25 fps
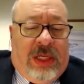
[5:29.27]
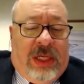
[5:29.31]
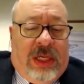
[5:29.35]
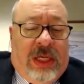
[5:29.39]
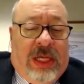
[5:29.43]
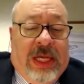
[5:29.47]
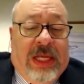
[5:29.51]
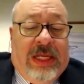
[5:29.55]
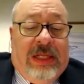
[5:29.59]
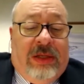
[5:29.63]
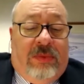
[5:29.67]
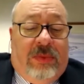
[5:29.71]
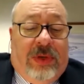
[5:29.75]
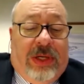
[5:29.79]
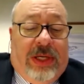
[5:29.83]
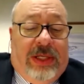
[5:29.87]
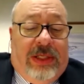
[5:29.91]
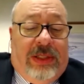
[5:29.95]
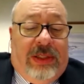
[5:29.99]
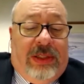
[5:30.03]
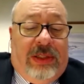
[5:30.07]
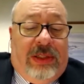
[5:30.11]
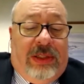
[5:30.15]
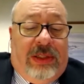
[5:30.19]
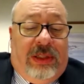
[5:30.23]
Anyway,
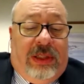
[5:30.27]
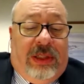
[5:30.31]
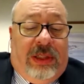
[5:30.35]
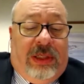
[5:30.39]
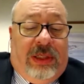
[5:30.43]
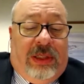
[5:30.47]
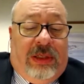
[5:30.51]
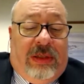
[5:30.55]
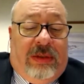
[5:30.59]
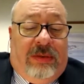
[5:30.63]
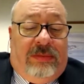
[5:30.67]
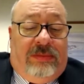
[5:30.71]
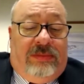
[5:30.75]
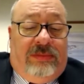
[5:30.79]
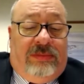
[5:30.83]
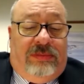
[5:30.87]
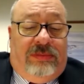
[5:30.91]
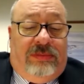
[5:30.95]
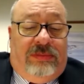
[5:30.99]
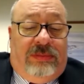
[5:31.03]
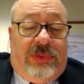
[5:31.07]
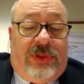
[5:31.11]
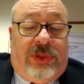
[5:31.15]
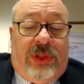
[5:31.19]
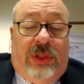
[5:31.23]

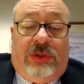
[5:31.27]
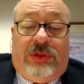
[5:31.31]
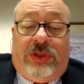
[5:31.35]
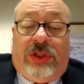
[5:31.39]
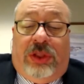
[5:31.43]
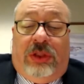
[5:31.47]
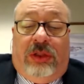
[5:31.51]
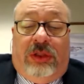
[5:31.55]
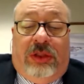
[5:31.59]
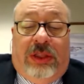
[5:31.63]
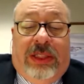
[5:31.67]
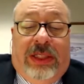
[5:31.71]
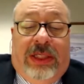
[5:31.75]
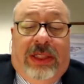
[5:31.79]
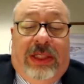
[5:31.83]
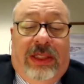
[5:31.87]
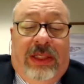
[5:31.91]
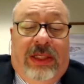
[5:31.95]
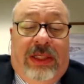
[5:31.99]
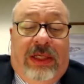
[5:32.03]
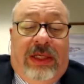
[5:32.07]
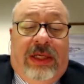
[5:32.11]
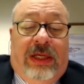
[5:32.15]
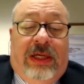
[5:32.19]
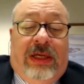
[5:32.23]
so certainly
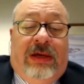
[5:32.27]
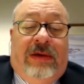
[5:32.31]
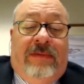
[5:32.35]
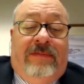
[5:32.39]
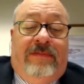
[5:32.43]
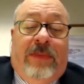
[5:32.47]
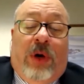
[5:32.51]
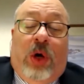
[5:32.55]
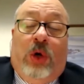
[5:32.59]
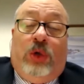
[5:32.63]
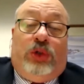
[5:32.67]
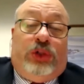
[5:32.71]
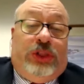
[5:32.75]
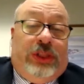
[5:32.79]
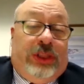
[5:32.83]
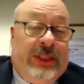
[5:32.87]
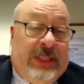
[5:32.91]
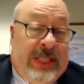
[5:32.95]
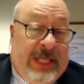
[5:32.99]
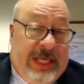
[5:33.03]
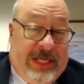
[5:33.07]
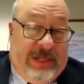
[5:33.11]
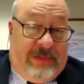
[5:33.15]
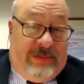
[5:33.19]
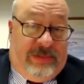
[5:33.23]
most
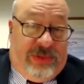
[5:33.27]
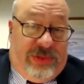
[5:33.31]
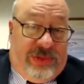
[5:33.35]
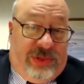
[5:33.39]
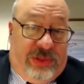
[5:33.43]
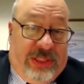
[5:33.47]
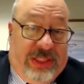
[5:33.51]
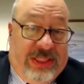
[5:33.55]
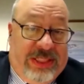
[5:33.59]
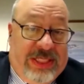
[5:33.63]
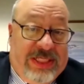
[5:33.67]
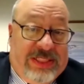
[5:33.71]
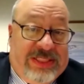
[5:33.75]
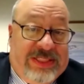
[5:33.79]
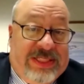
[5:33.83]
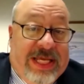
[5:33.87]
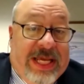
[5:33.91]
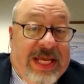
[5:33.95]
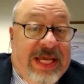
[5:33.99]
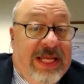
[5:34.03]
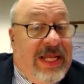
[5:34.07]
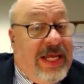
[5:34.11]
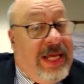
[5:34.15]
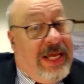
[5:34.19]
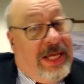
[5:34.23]
claims in this day
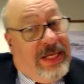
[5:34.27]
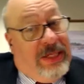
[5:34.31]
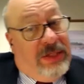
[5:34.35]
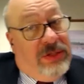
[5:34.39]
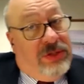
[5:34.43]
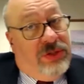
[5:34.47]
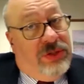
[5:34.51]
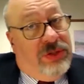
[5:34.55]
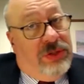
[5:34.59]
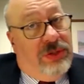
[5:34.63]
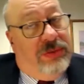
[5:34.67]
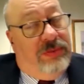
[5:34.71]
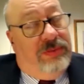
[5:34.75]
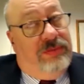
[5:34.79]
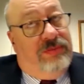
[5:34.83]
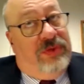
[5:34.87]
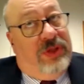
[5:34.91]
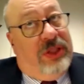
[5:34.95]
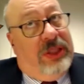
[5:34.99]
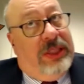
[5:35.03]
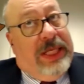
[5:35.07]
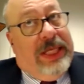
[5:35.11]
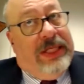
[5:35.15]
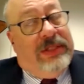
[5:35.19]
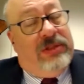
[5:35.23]
and age for the
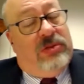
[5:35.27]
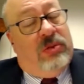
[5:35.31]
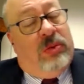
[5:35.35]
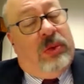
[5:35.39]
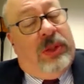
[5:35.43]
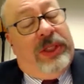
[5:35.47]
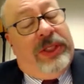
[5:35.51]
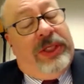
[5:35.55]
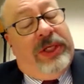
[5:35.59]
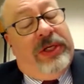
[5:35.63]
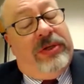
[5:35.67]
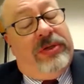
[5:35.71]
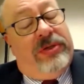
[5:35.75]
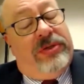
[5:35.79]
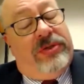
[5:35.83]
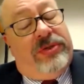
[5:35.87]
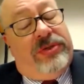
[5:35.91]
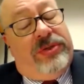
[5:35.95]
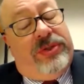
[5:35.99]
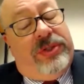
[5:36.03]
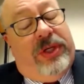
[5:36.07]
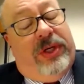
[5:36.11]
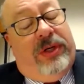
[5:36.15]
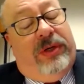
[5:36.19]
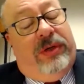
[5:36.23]
last 20 years or
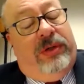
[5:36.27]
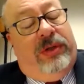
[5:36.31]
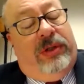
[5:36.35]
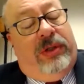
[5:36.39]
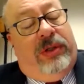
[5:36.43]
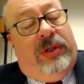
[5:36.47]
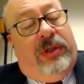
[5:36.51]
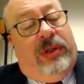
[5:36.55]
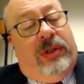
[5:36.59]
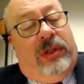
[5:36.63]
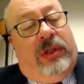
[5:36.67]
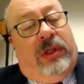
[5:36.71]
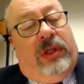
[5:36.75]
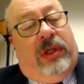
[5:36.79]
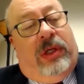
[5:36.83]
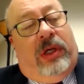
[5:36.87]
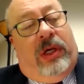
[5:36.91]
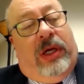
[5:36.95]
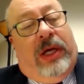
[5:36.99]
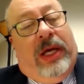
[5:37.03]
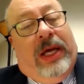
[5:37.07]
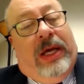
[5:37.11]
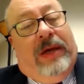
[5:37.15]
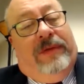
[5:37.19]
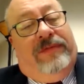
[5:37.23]
so
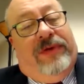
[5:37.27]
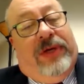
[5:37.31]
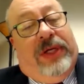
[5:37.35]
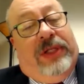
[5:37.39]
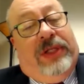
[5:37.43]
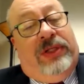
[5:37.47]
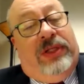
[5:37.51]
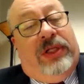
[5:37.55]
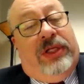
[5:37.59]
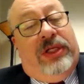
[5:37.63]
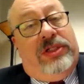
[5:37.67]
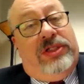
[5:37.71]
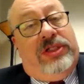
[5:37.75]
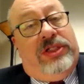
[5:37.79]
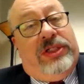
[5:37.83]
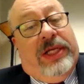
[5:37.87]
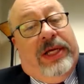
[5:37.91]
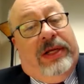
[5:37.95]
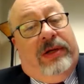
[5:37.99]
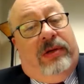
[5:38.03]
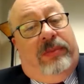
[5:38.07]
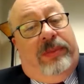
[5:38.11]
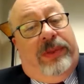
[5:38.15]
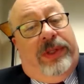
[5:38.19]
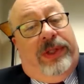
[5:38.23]
have ended in
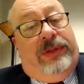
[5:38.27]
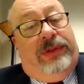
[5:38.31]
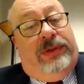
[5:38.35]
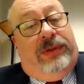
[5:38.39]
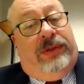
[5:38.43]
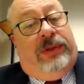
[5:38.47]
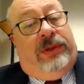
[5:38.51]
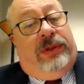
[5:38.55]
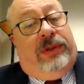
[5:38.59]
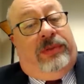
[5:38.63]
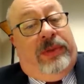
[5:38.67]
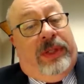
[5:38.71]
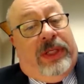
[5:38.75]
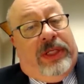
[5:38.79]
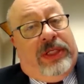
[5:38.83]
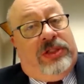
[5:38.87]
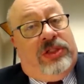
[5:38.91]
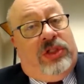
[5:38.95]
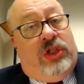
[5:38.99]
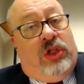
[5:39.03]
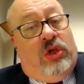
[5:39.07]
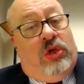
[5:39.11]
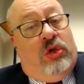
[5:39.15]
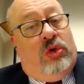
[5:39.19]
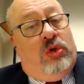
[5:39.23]
settlement because
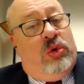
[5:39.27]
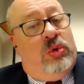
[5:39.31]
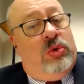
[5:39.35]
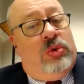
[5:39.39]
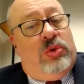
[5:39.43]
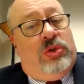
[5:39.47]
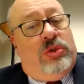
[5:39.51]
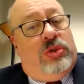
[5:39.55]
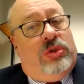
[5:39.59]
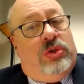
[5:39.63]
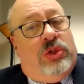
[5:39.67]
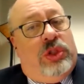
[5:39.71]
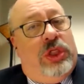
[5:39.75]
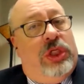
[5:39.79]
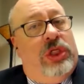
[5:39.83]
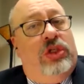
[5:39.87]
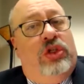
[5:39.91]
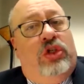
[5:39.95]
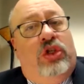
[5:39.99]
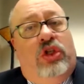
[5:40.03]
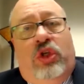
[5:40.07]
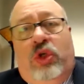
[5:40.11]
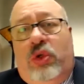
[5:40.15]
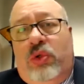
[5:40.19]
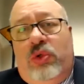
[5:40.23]
didn't
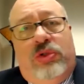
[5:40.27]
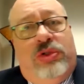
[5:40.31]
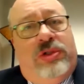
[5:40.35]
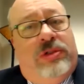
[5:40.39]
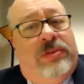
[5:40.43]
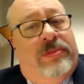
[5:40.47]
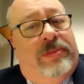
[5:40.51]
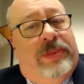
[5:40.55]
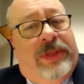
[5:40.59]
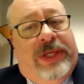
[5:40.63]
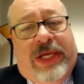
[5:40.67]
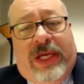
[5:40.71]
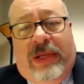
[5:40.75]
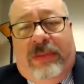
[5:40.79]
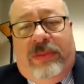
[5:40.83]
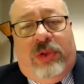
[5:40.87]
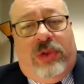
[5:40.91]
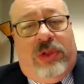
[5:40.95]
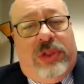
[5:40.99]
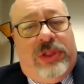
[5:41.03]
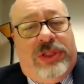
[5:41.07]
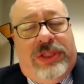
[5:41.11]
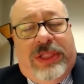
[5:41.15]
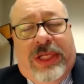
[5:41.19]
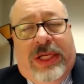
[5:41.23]
used to be able to
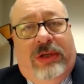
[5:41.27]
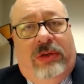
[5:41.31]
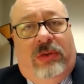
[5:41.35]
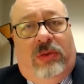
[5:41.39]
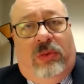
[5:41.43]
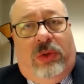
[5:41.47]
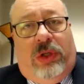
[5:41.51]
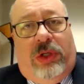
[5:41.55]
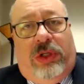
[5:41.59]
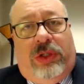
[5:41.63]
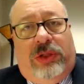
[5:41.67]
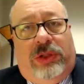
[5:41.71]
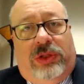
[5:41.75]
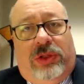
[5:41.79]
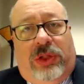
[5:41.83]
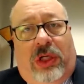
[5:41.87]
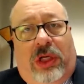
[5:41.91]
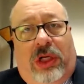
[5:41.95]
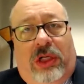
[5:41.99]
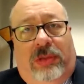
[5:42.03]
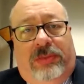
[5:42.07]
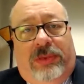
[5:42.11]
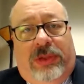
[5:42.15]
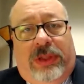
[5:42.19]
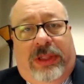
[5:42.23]
settle workers'
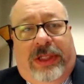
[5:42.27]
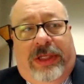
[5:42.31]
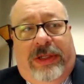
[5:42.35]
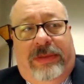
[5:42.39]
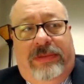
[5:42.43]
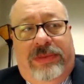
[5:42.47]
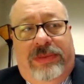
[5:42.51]
comp claims.